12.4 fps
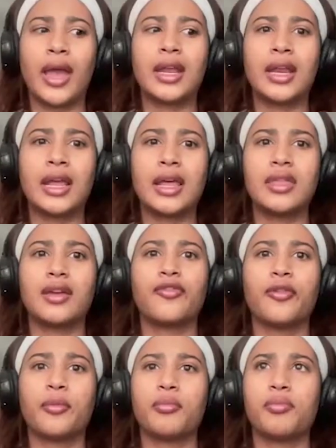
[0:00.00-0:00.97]
right. And I
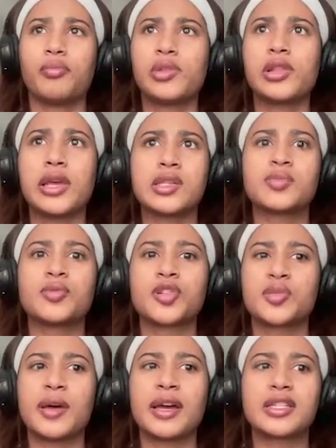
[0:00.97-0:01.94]
think from Leah's
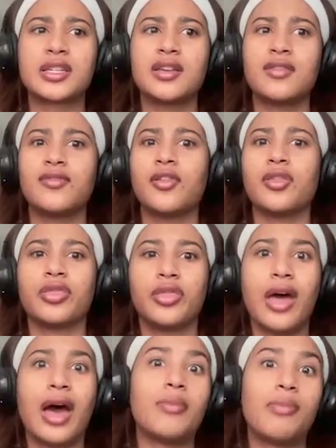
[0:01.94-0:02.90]
perspective,
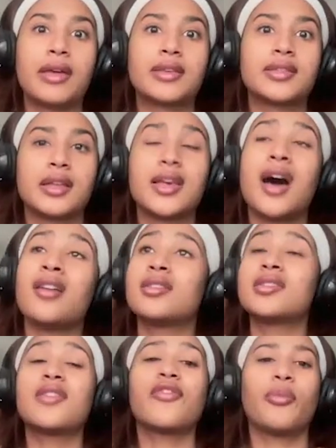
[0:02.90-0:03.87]
that makes sense.
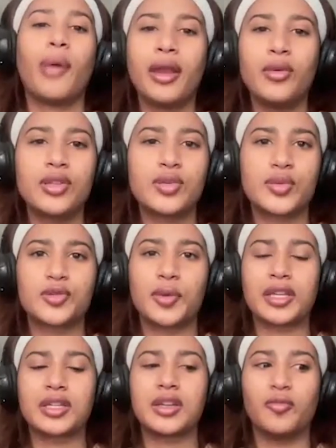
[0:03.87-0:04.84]
Honestly, from anyone's
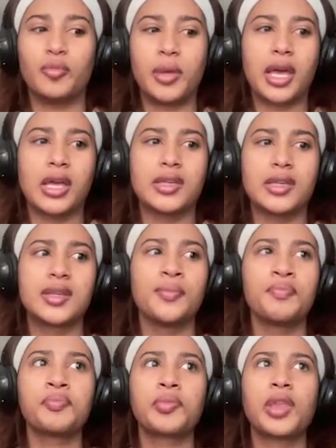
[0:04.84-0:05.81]
perspective, because
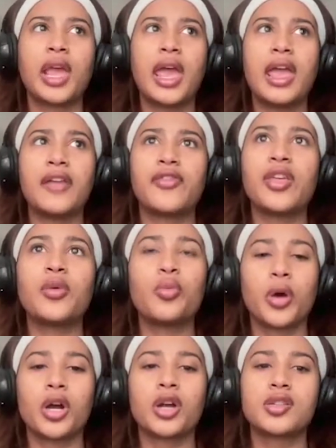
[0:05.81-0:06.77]
if they
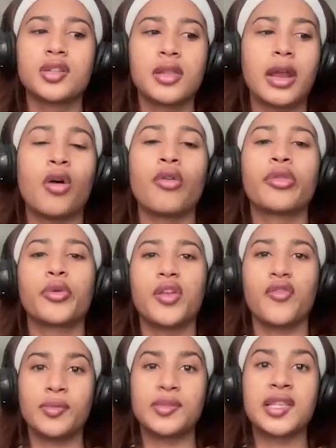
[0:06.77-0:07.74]
were to let all
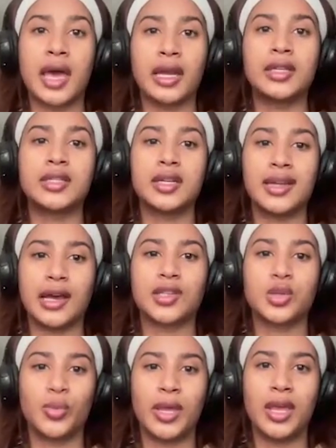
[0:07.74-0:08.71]
3 of them slide into
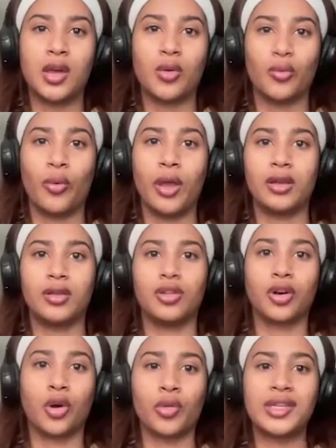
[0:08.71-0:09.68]
next week
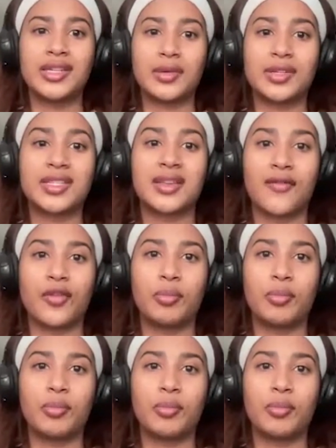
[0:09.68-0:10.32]
when they're only down to